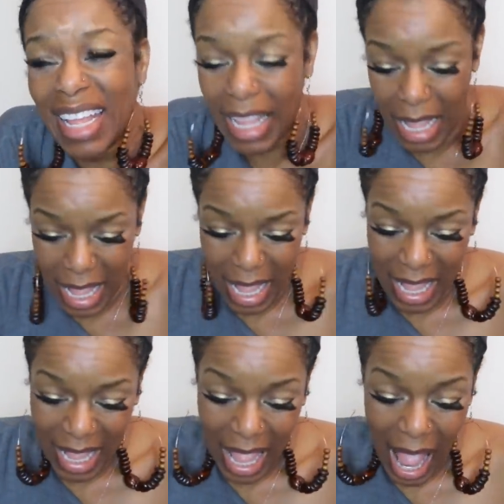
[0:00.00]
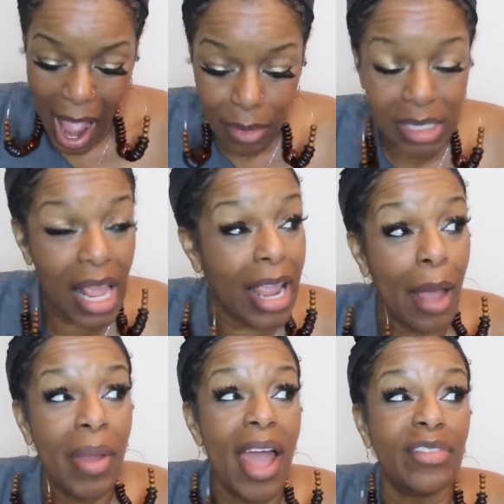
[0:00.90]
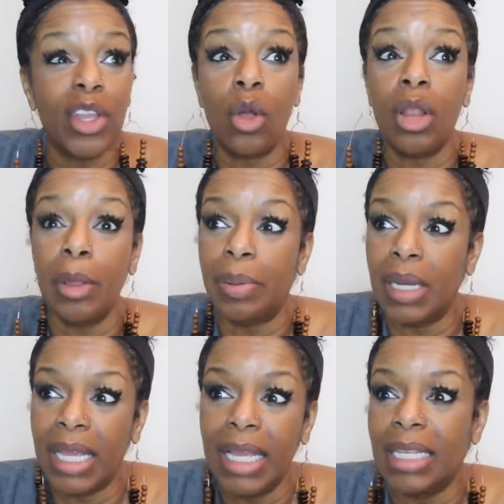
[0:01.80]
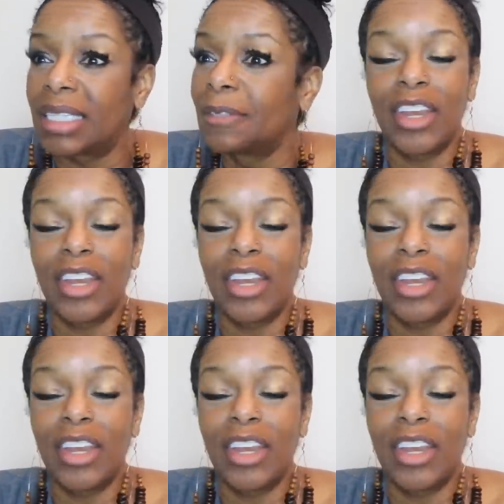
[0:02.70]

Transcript: No, that was... I was like, I'm going to have to call the police.